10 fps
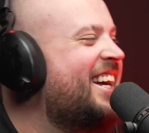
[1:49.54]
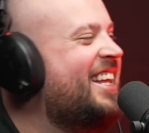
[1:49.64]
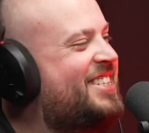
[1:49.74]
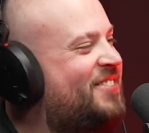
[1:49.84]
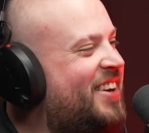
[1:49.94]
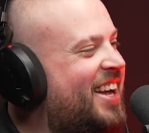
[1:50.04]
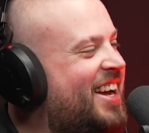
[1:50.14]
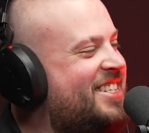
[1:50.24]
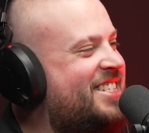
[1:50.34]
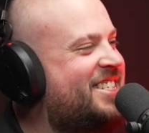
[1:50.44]
That's funny
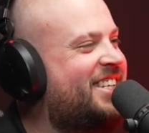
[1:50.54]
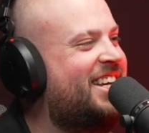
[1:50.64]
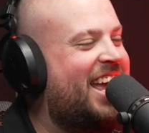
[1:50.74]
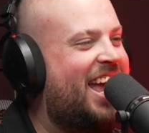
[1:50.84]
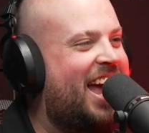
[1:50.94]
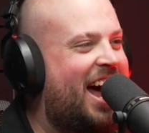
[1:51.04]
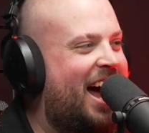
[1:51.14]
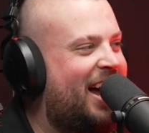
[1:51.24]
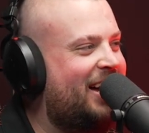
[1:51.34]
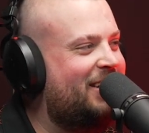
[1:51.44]
as.
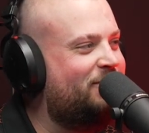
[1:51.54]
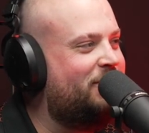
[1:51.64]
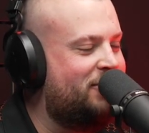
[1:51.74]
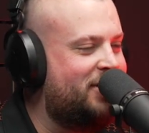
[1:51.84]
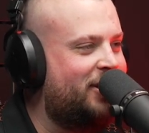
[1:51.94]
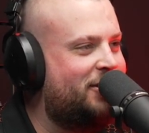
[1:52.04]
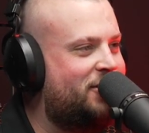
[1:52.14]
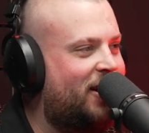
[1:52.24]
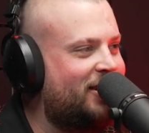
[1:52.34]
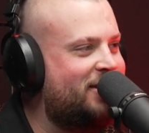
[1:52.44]
Obviously you're a
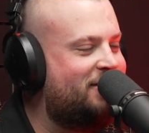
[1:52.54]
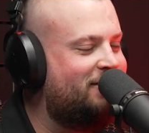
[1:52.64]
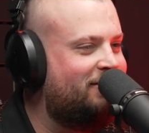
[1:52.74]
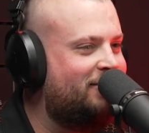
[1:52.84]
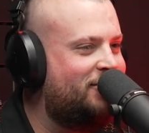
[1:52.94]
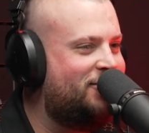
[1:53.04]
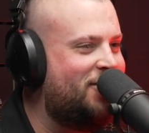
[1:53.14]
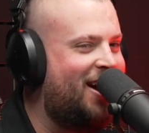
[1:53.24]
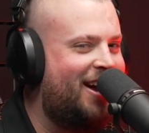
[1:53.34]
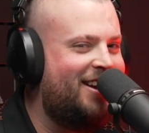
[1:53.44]
Tigers
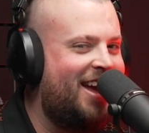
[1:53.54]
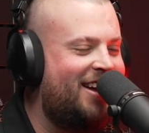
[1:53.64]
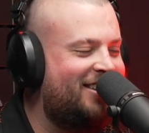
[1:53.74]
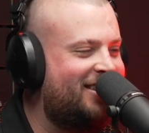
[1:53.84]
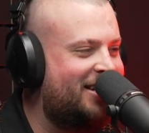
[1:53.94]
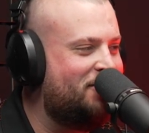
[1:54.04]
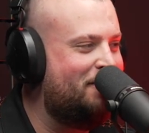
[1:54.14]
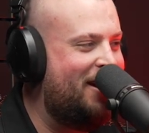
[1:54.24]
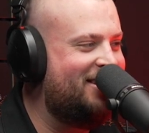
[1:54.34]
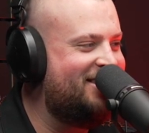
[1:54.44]
diehard now. That's all
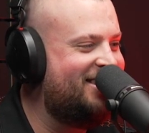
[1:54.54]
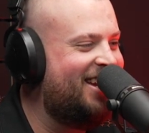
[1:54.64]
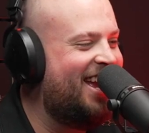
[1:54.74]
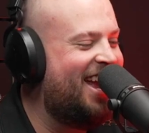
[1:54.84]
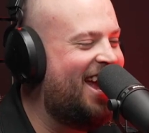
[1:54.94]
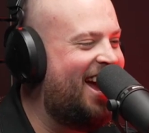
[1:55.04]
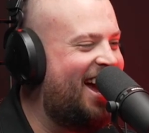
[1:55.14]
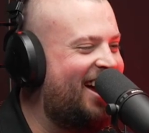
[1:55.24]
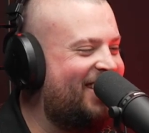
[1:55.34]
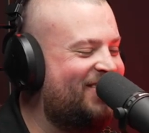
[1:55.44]
that matters.
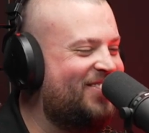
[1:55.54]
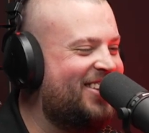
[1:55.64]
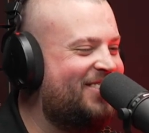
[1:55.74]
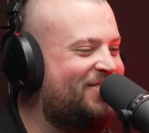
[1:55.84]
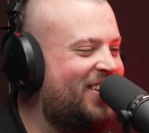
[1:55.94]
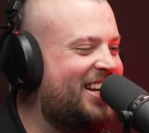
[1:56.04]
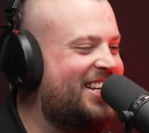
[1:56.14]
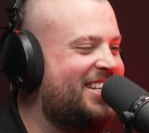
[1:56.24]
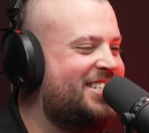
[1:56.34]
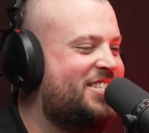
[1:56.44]

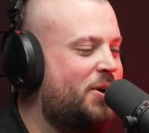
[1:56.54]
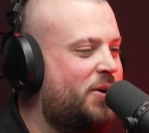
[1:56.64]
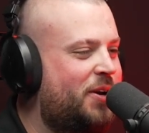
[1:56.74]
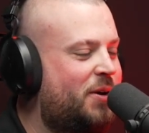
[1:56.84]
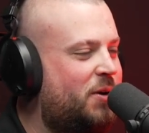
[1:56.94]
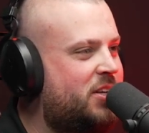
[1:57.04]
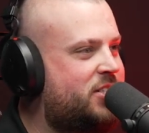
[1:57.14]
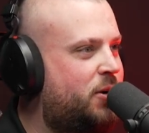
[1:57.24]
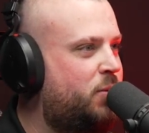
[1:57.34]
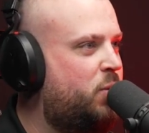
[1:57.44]
But so
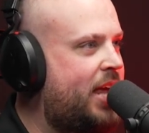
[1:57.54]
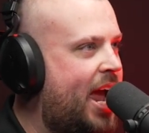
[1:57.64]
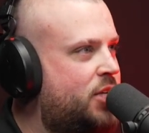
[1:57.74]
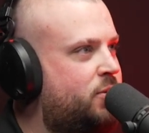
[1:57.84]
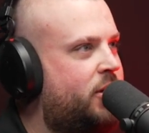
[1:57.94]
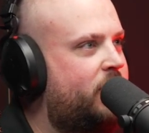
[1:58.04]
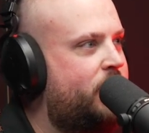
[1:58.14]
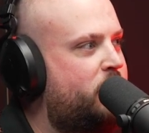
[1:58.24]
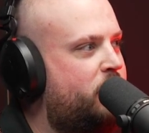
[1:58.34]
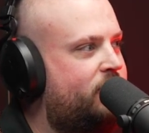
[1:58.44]
what age were you when
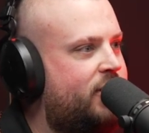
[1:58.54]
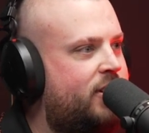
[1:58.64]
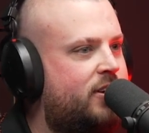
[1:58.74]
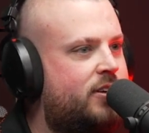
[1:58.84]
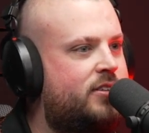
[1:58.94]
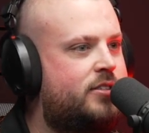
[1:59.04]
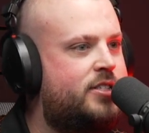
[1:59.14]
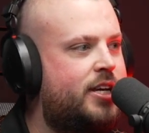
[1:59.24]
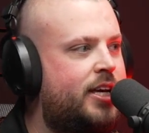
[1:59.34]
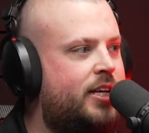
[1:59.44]
you moved to
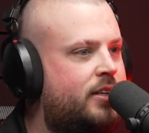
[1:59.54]
Sydney?